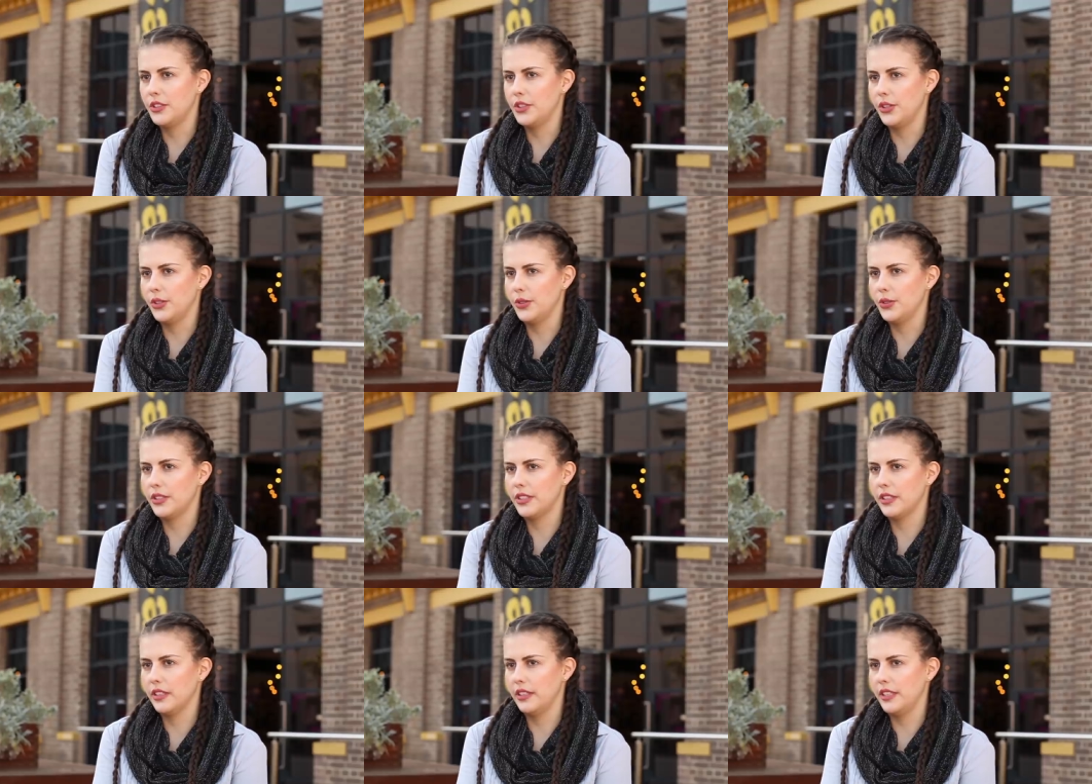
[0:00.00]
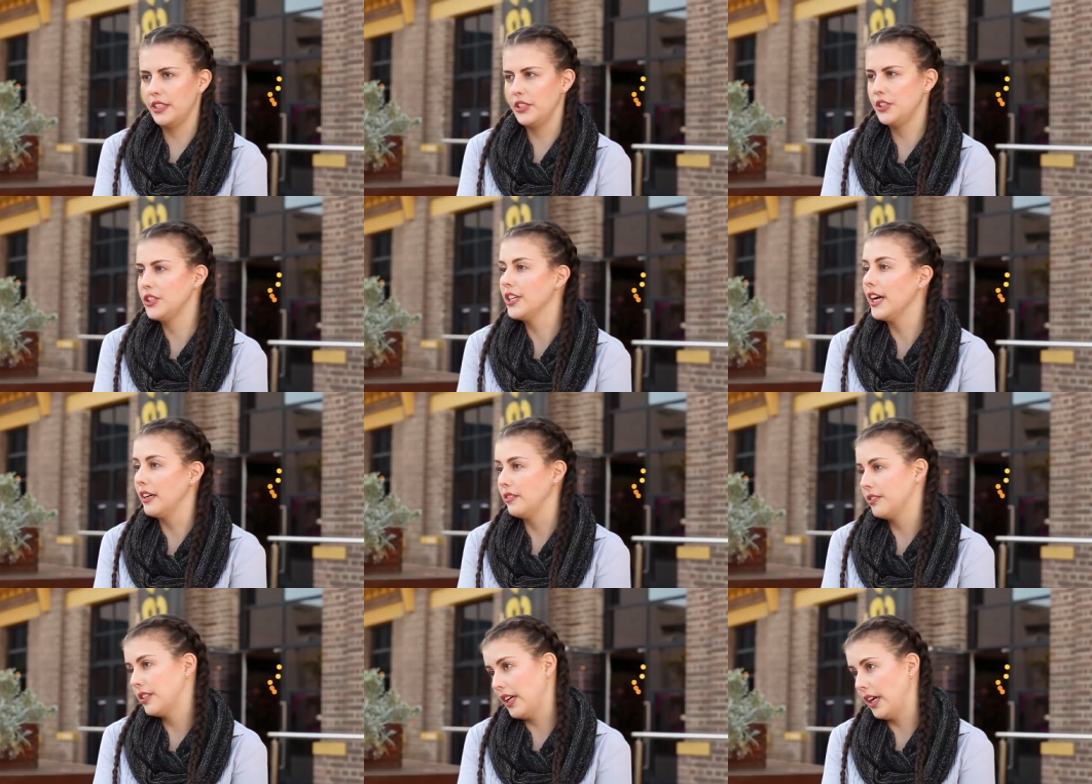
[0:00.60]
to study
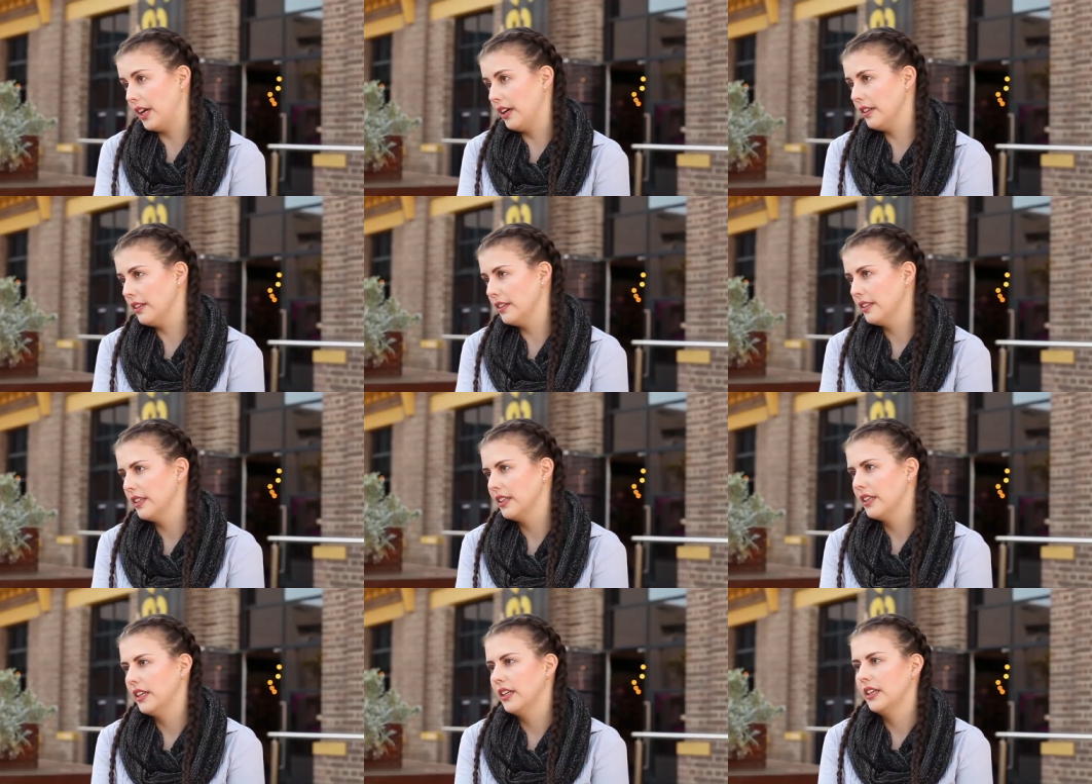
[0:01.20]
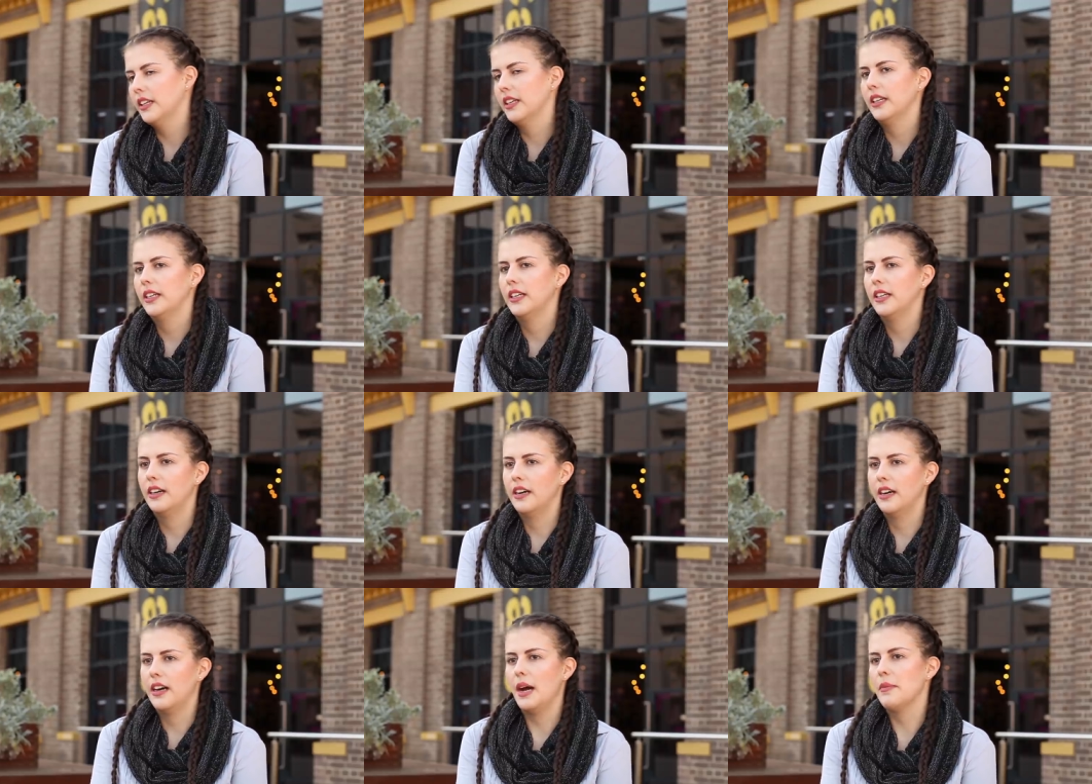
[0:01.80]
childcare.
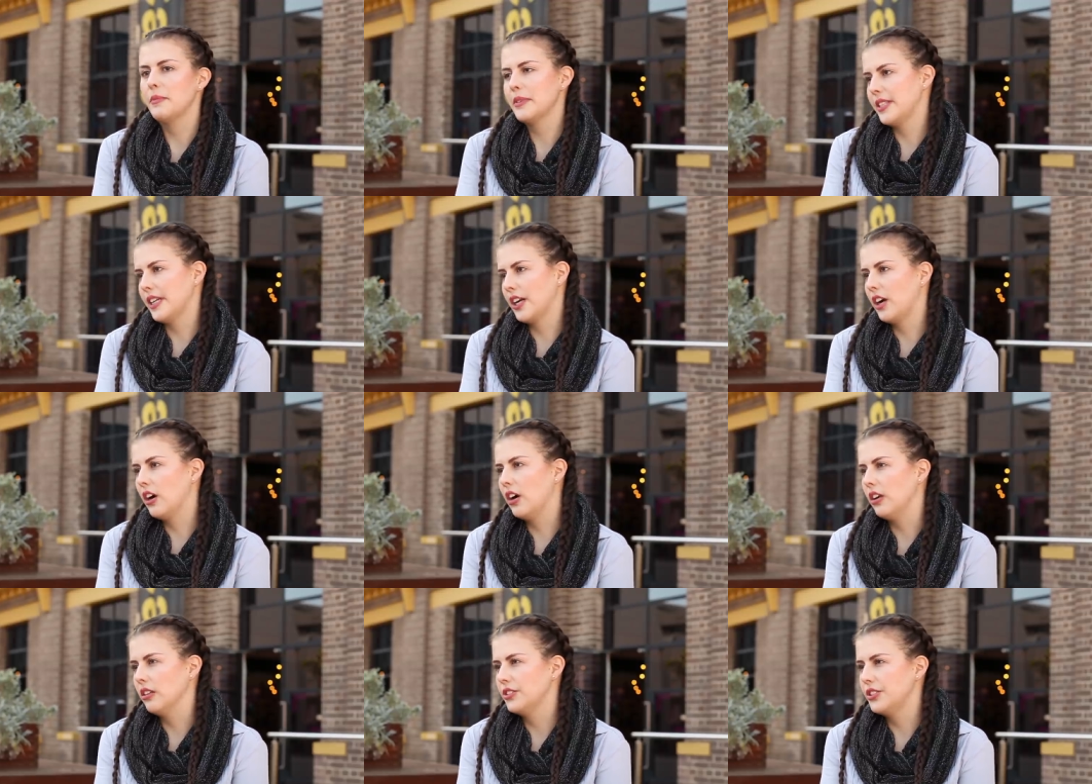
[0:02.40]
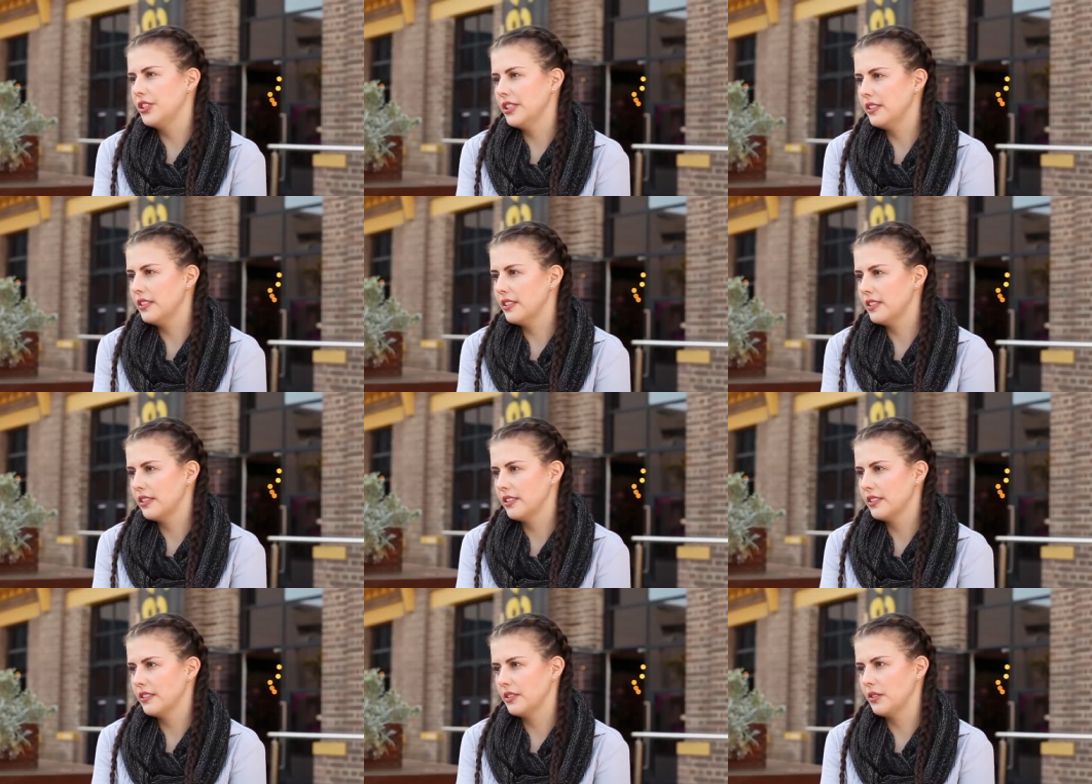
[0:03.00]
Uh, I'm a
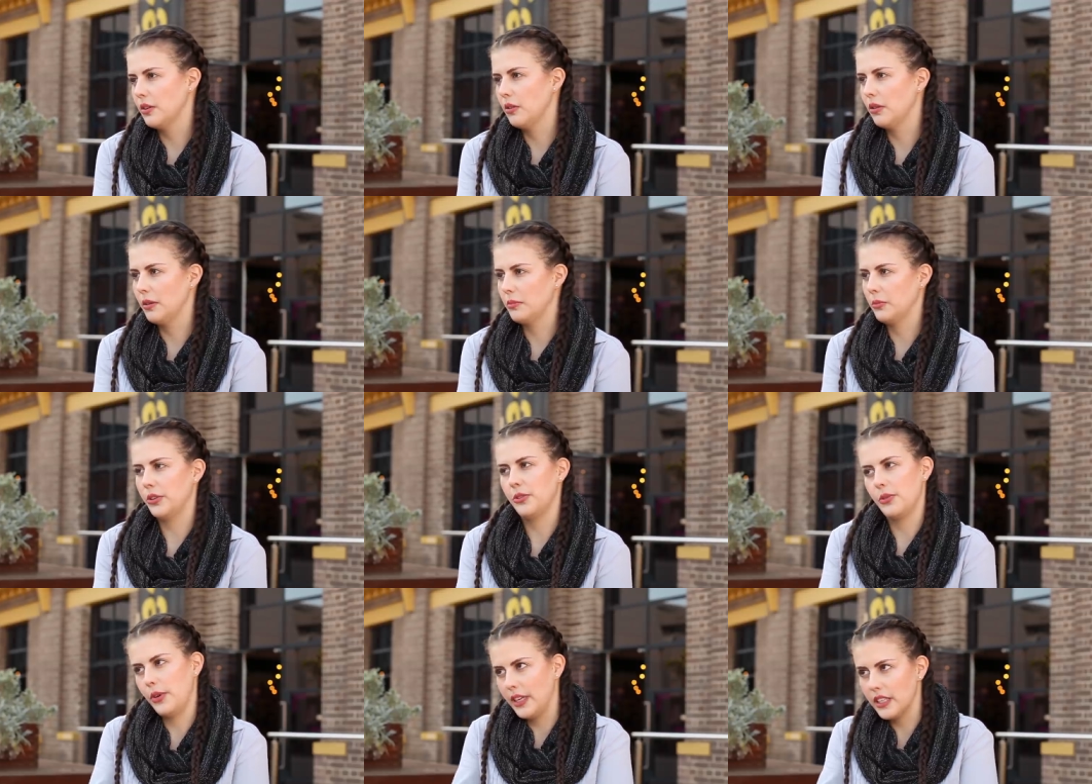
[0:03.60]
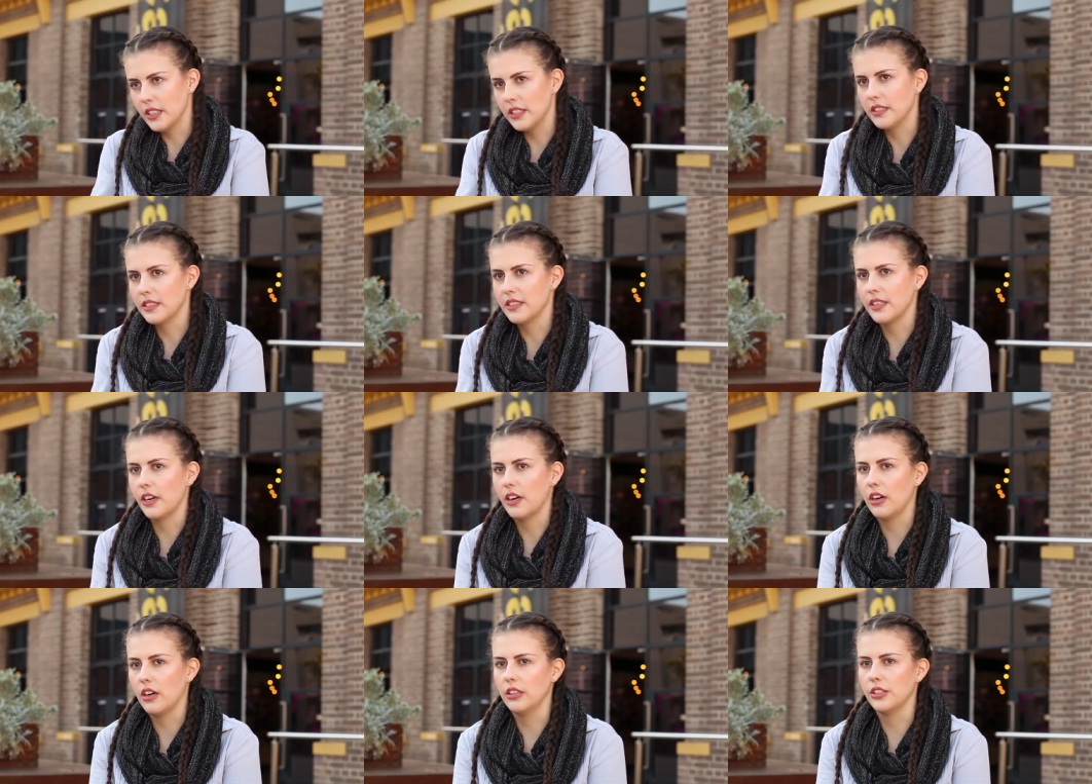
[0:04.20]
psychologist, so I'm graduated in
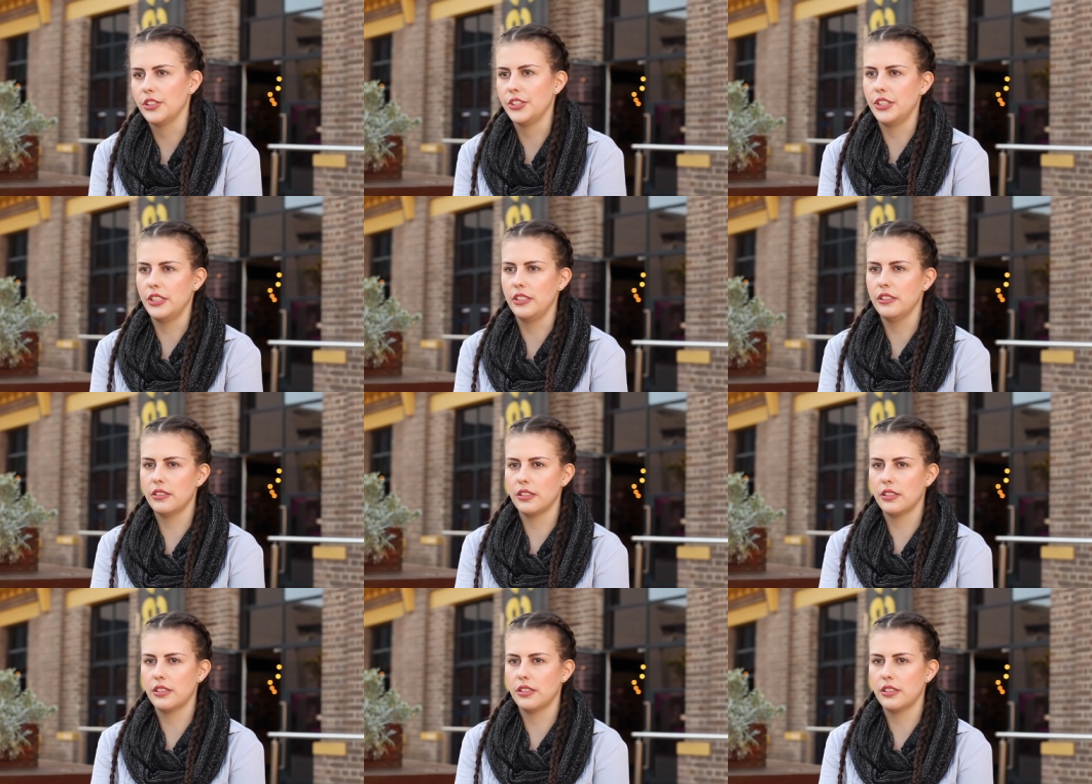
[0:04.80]
psychology.